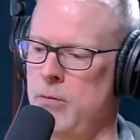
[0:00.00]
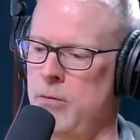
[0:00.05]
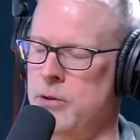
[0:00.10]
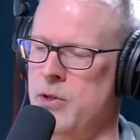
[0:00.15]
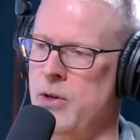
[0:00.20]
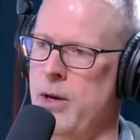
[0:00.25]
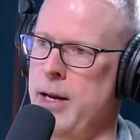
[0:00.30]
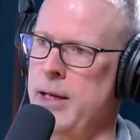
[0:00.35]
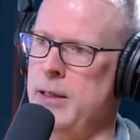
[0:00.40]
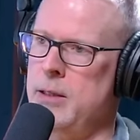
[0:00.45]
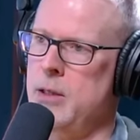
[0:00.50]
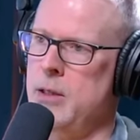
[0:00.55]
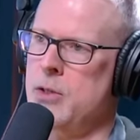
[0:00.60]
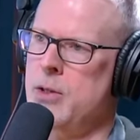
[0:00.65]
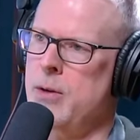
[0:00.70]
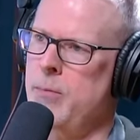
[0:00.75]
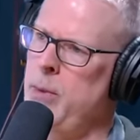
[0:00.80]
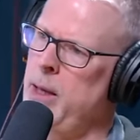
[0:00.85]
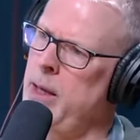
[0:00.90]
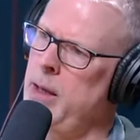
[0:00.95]
scientists
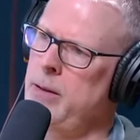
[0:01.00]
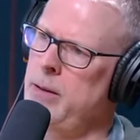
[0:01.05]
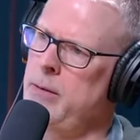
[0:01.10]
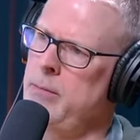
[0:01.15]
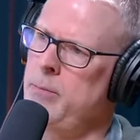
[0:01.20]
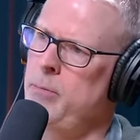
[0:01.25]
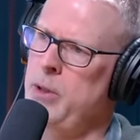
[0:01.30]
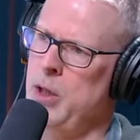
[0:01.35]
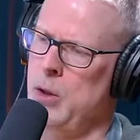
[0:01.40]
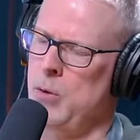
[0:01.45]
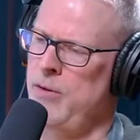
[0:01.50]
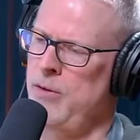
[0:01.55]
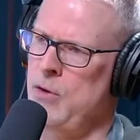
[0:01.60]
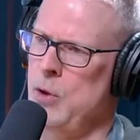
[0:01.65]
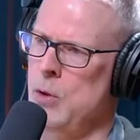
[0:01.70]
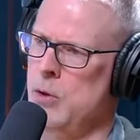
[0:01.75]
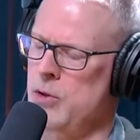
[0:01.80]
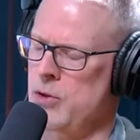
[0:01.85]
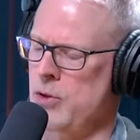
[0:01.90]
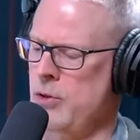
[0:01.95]
have been peer
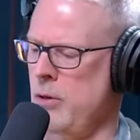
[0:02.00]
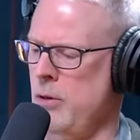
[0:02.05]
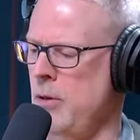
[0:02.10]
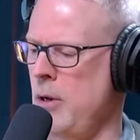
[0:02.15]
reviewers.